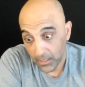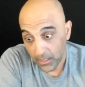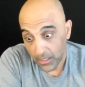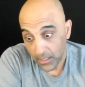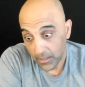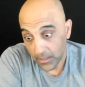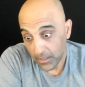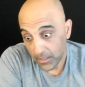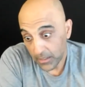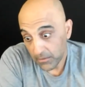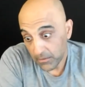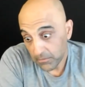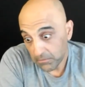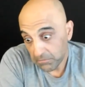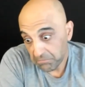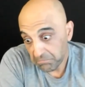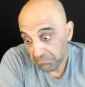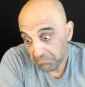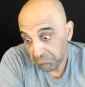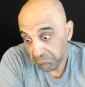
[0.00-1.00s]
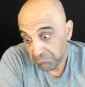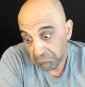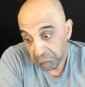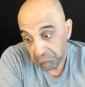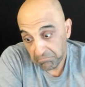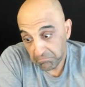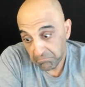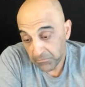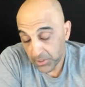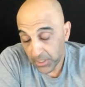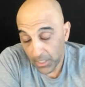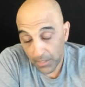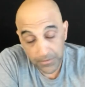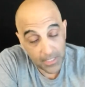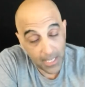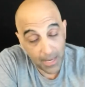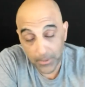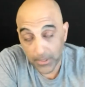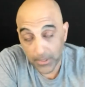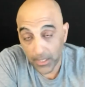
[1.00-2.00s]
and then
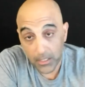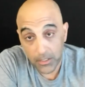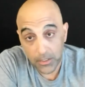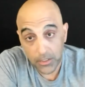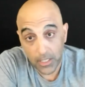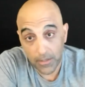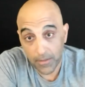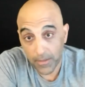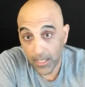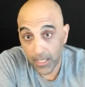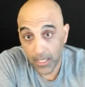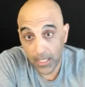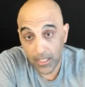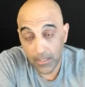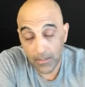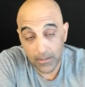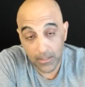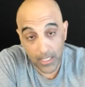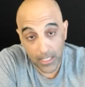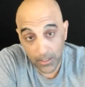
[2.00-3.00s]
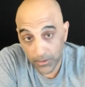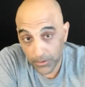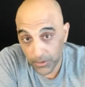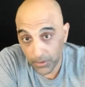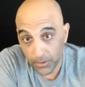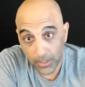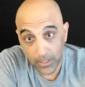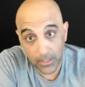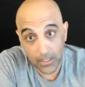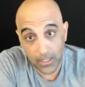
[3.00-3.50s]
self-sabotage and then they don't do it